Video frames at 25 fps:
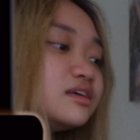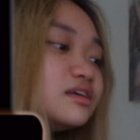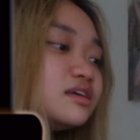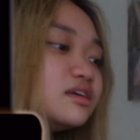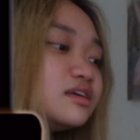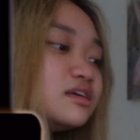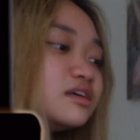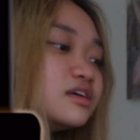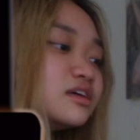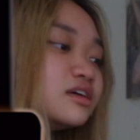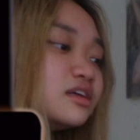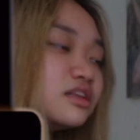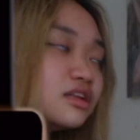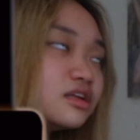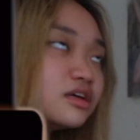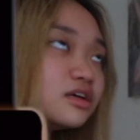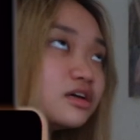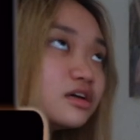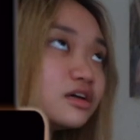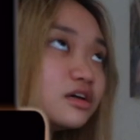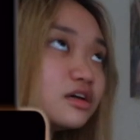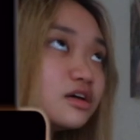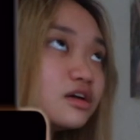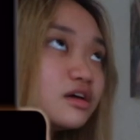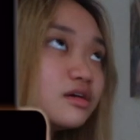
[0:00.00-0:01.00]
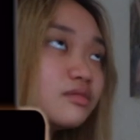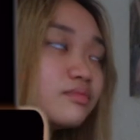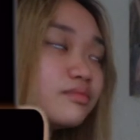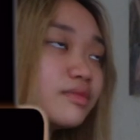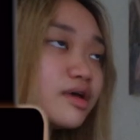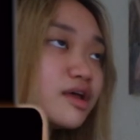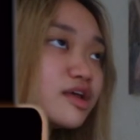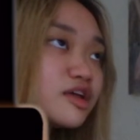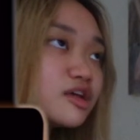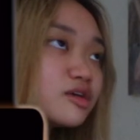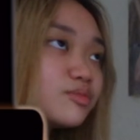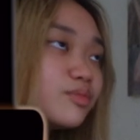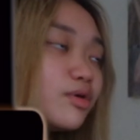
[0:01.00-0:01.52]
of a
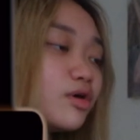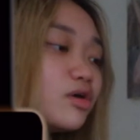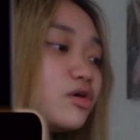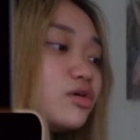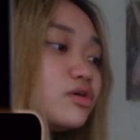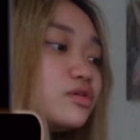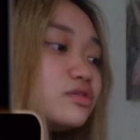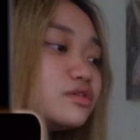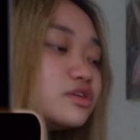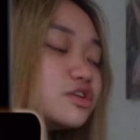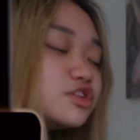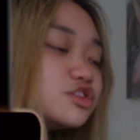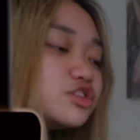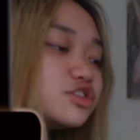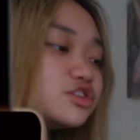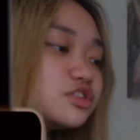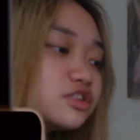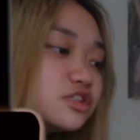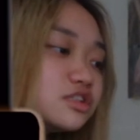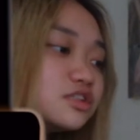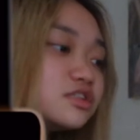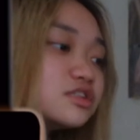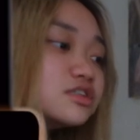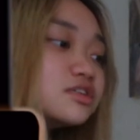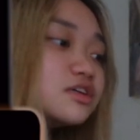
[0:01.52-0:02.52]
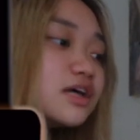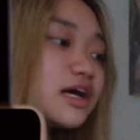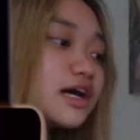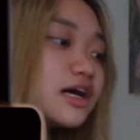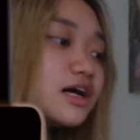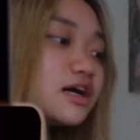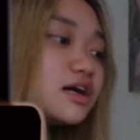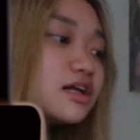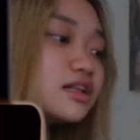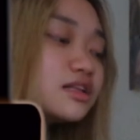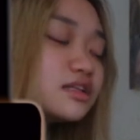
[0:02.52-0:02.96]
pillowcase. I